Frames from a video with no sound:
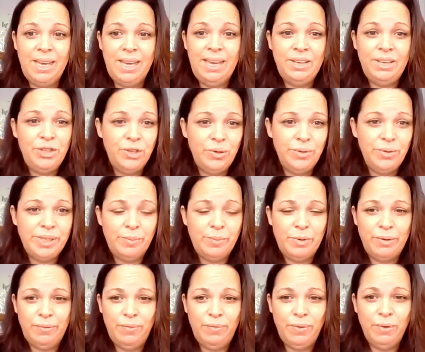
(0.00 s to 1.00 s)
issues, I
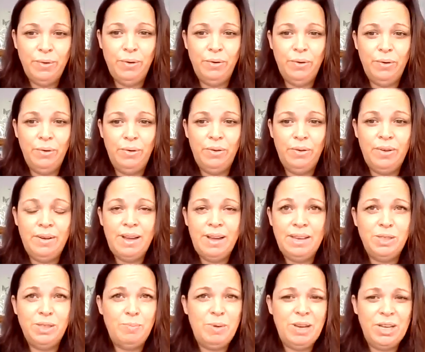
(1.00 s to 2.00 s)
would have thought,
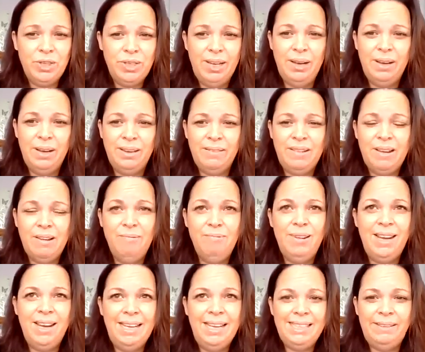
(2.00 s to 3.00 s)
especially at a
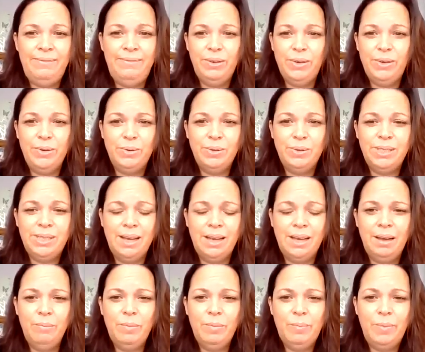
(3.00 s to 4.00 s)
really difficult
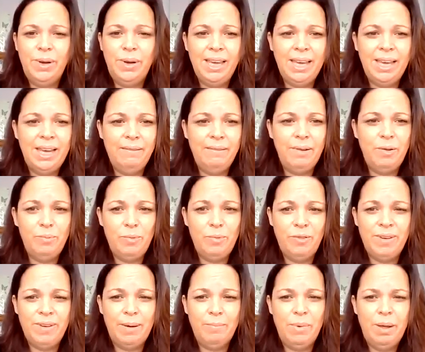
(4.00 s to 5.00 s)
time when we're caring
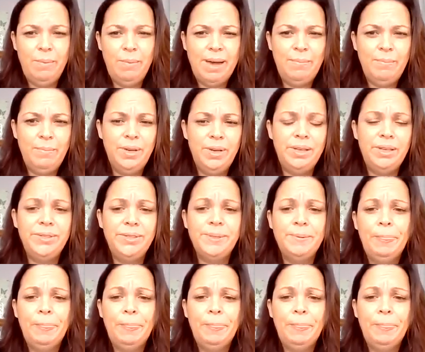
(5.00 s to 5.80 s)
for family members.